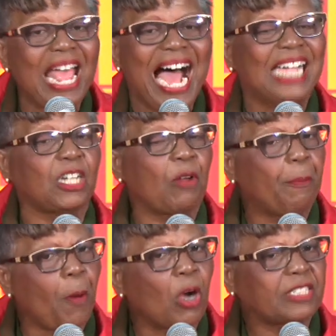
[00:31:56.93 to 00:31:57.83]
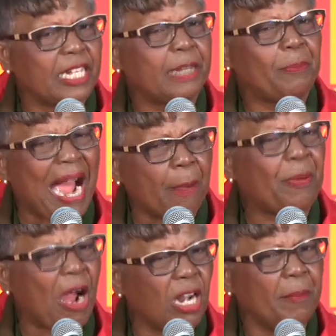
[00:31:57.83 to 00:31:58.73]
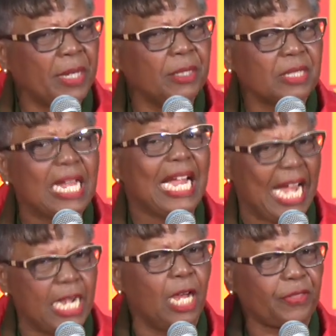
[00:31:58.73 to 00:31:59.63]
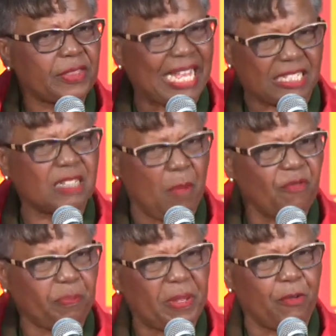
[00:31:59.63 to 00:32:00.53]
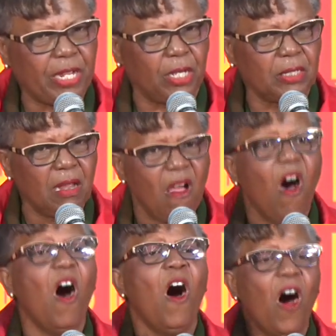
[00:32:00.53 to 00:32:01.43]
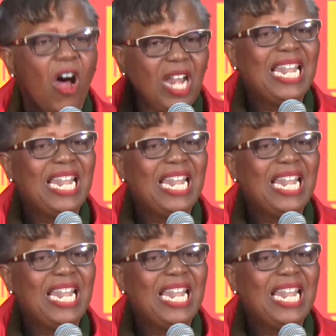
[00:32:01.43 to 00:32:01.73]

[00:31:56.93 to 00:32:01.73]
and to report to the Parliament in a 6-month period. All